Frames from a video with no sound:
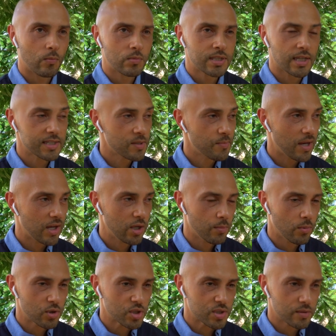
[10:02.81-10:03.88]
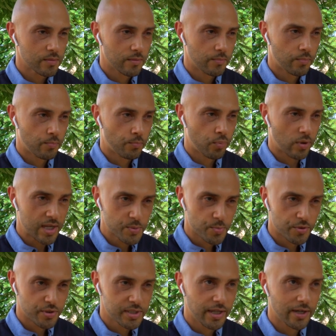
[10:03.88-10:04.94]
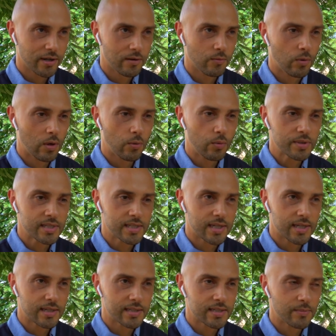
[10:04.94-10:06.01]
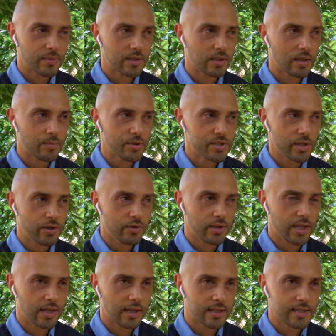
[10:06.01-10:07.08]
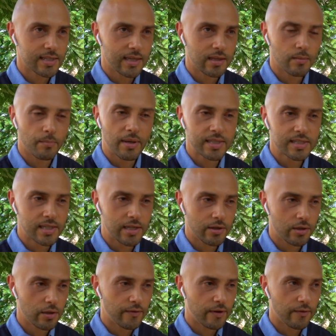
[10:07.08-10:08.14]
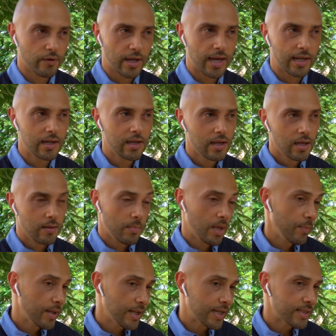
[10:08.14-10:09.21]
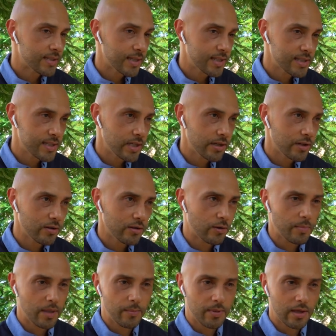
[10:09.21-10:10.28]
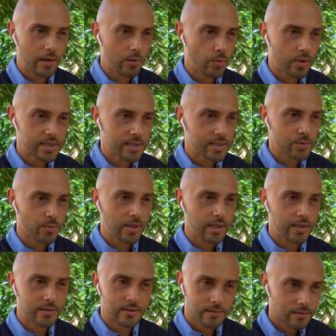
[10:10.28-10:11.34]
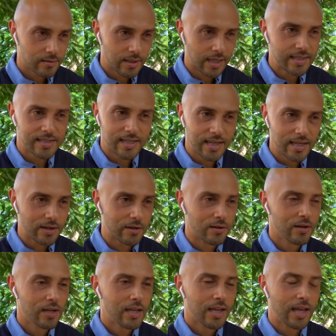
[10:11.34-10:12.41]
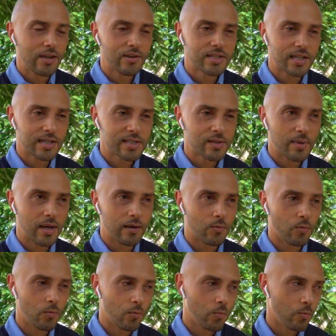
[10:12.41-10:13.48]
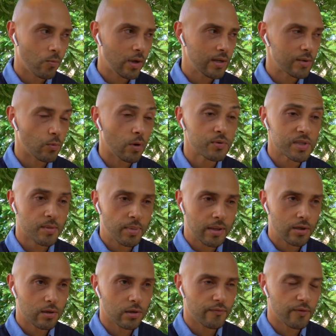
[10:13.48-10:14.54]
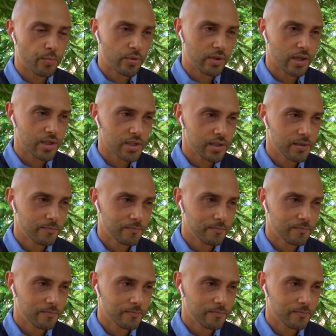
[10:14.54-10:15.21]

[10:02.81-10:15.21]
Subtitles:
Tell us about your most prosperous year. What was some of the numbers that you did, and let's say the best year you've ever had? Maybe that's this year, or maybe it was in 2019, or can you tell us about what was the pinnacle of your production?